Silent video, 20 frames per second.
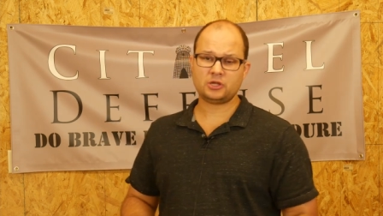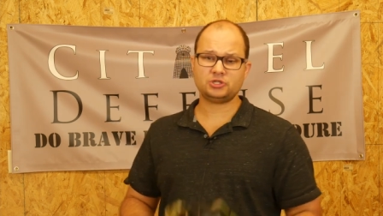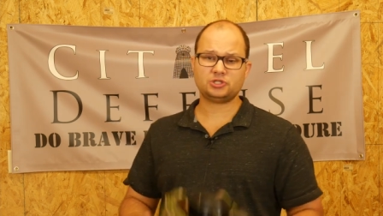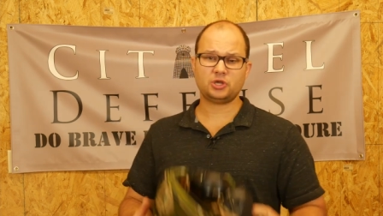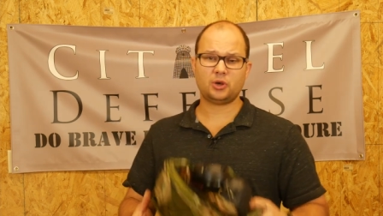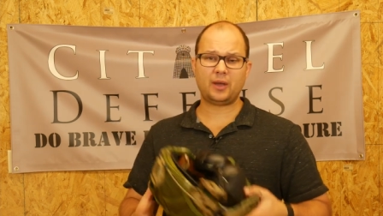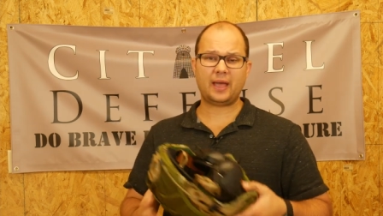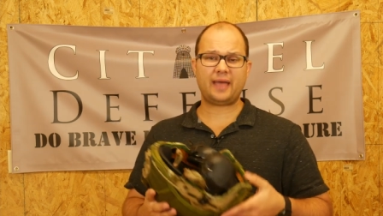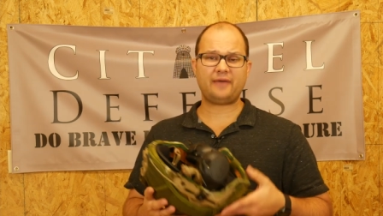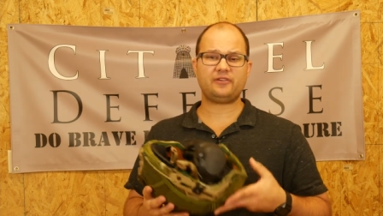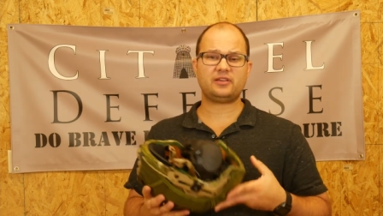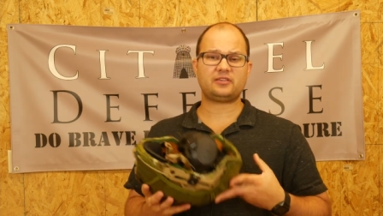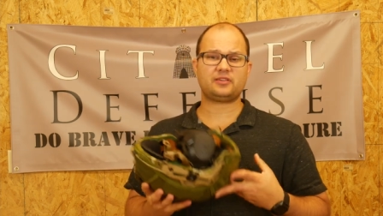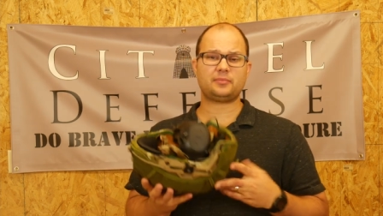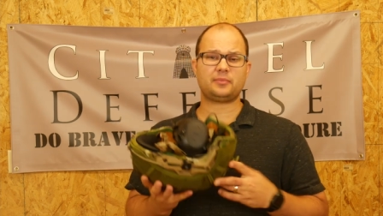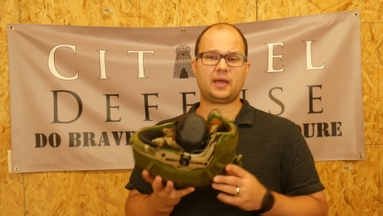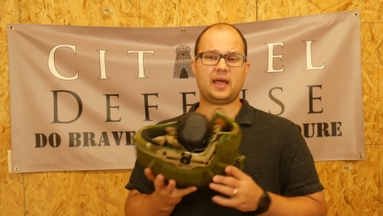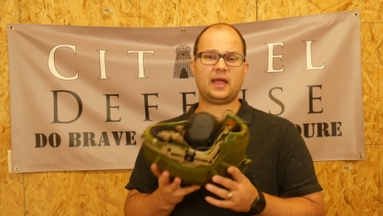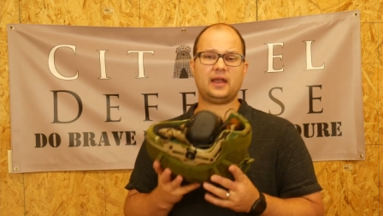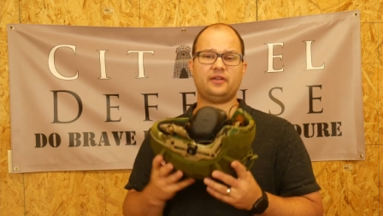So having
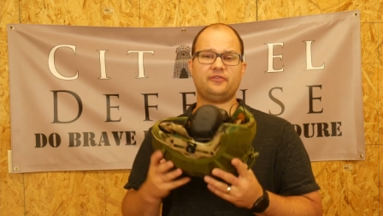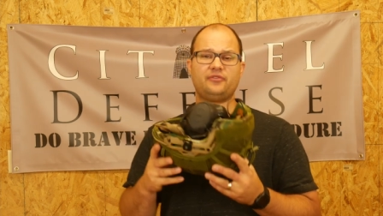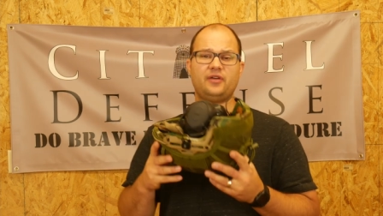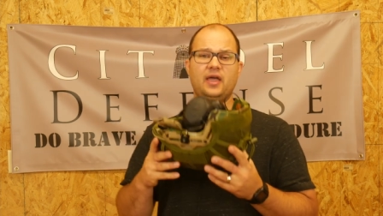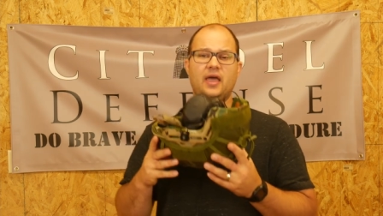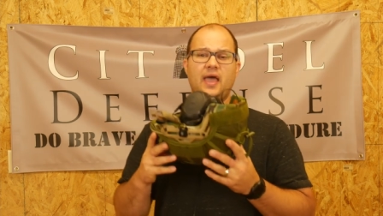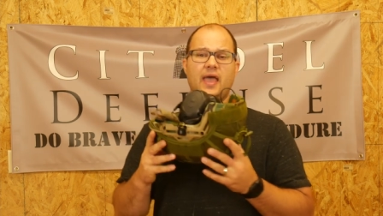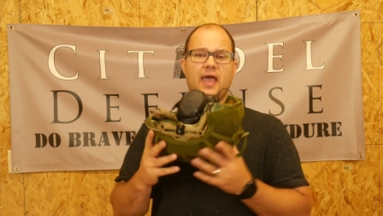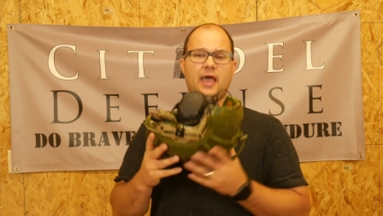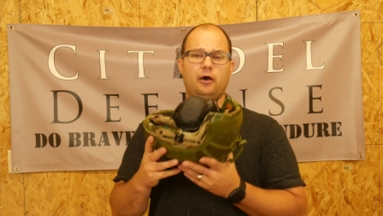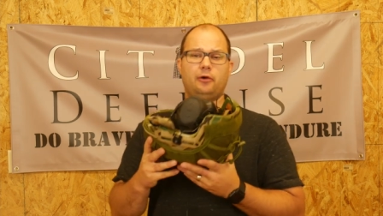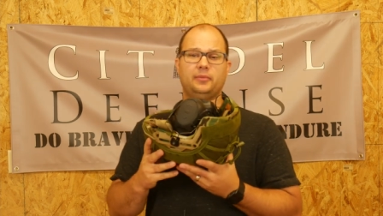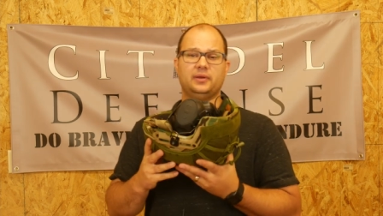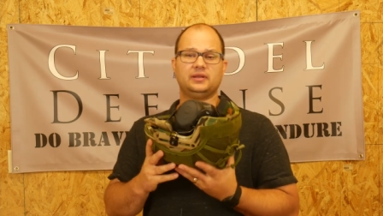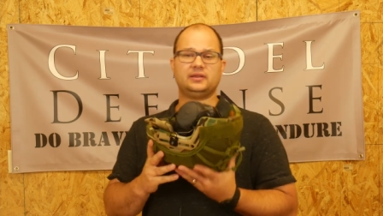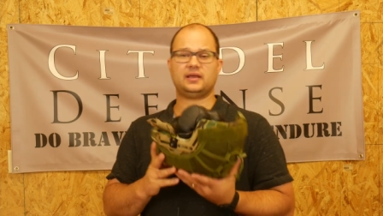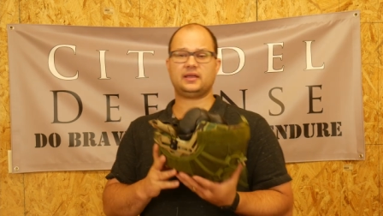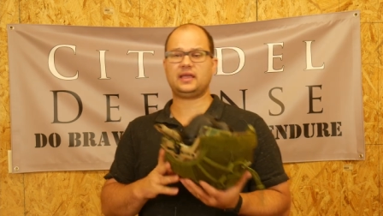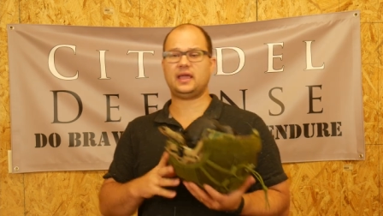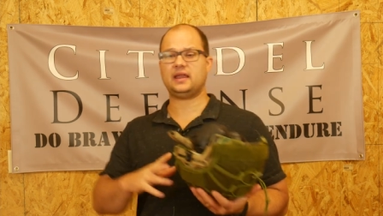some kind of
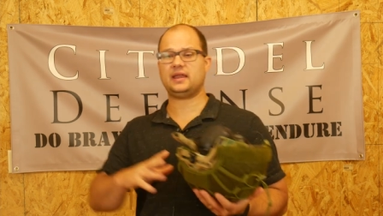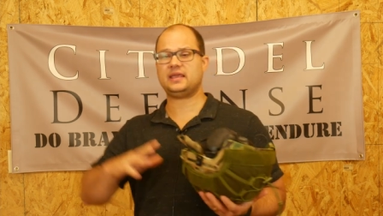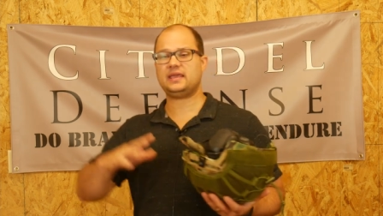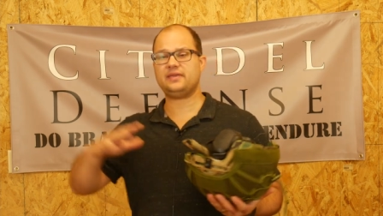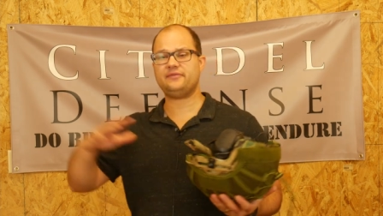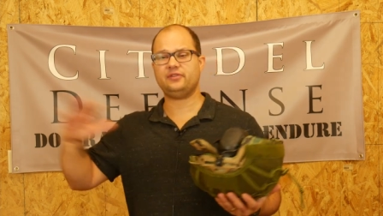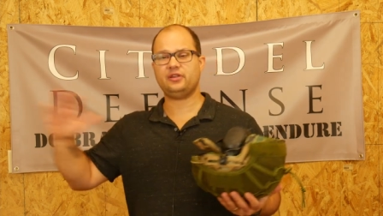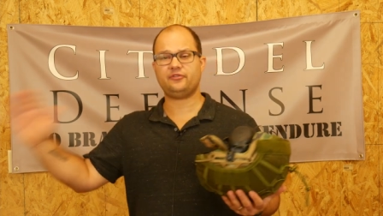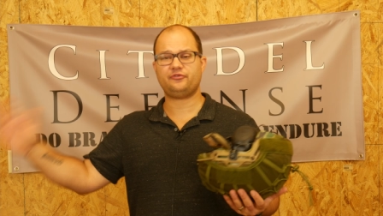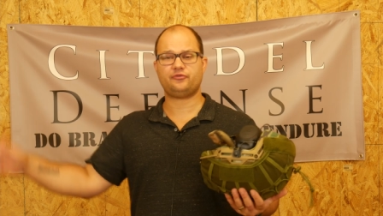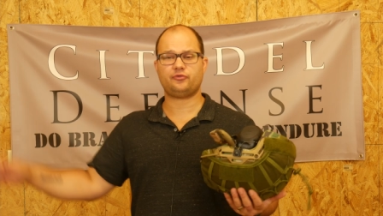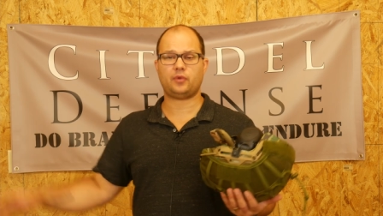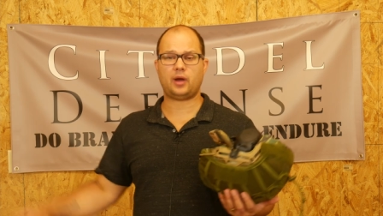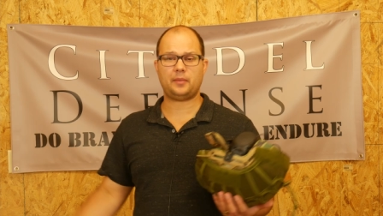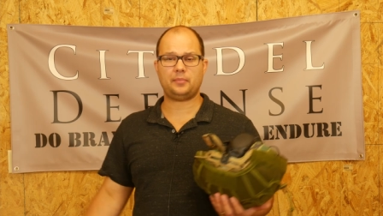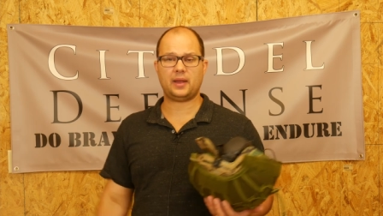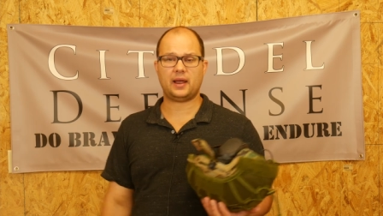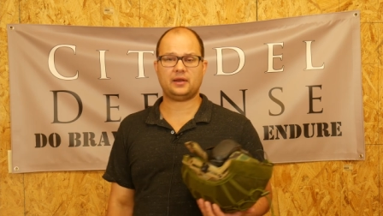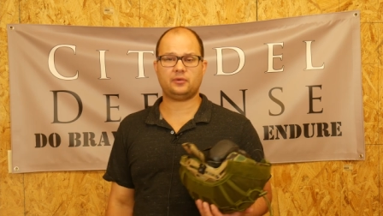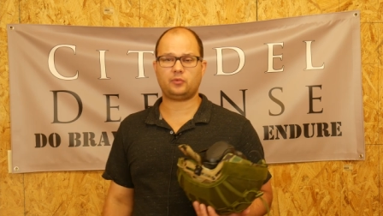helmet, again, even if
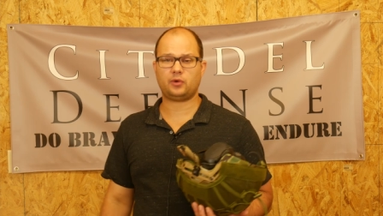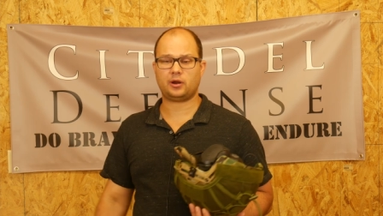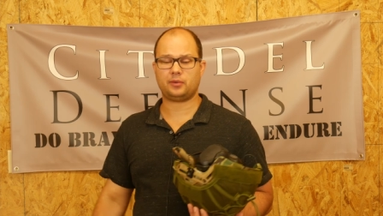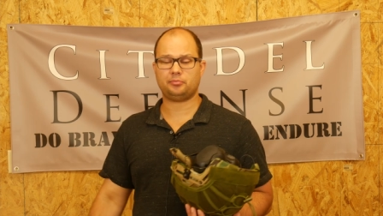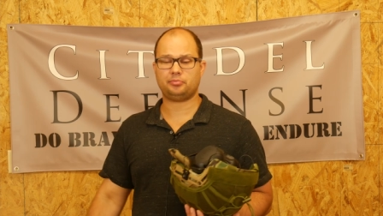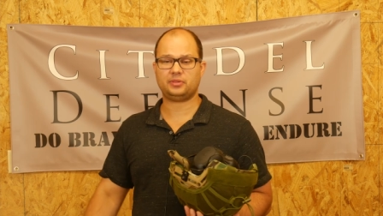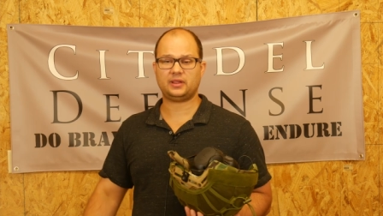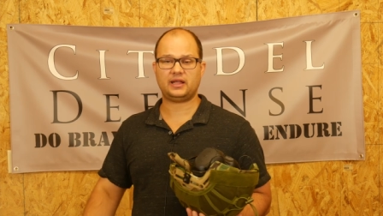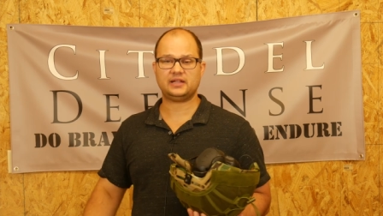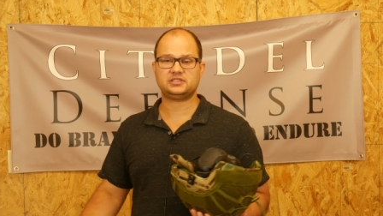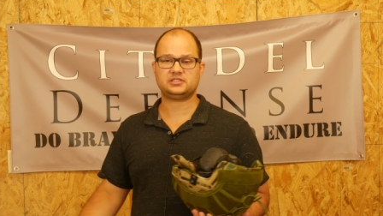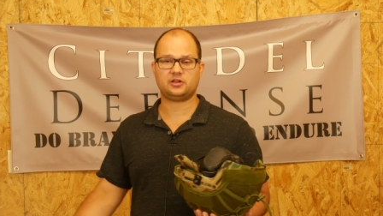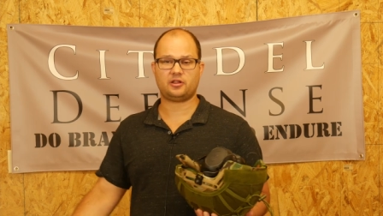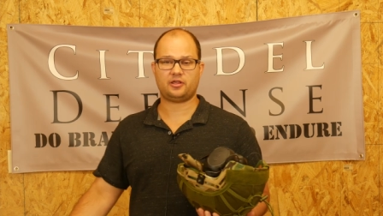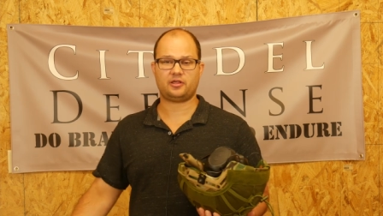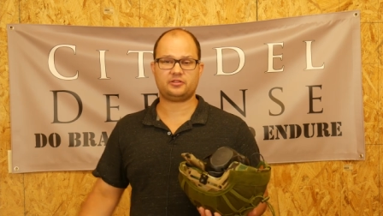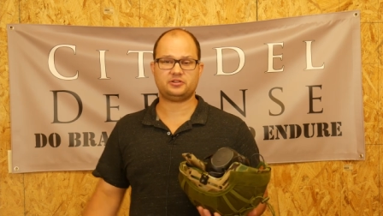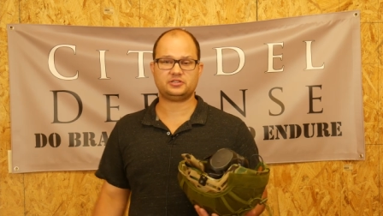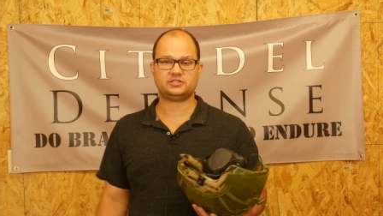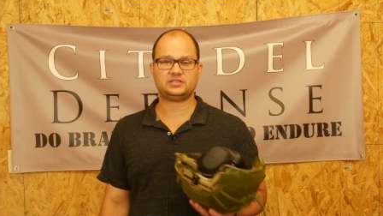I'm not wearing plates and
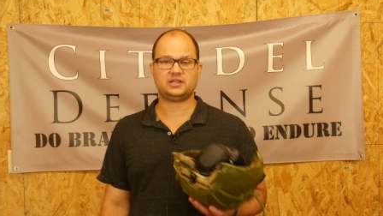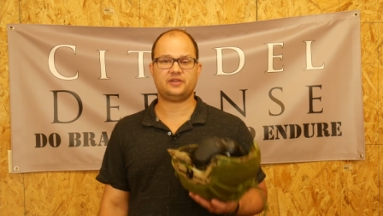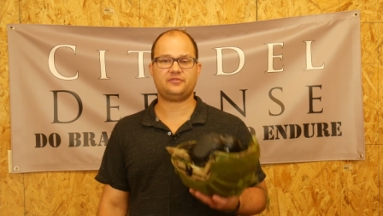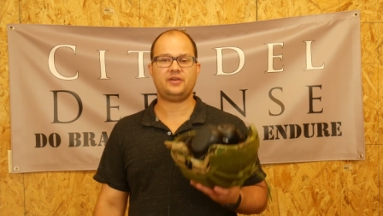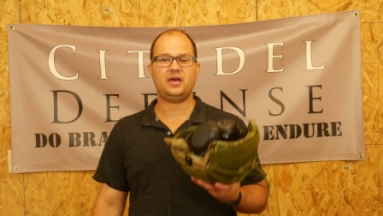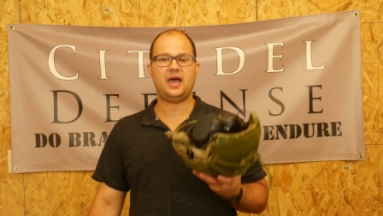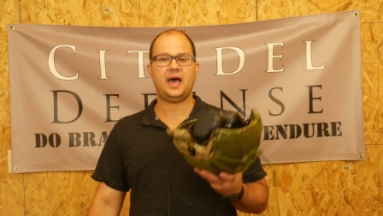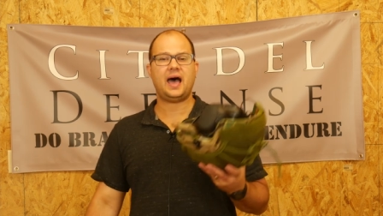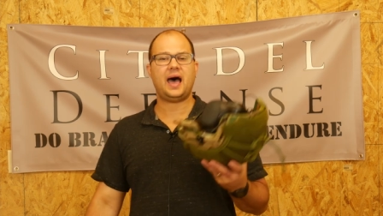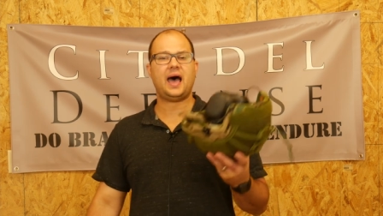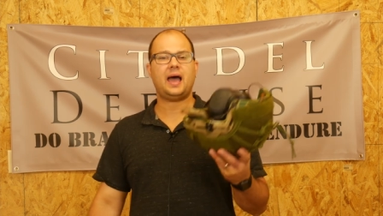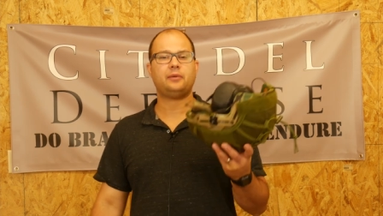all that other stuff,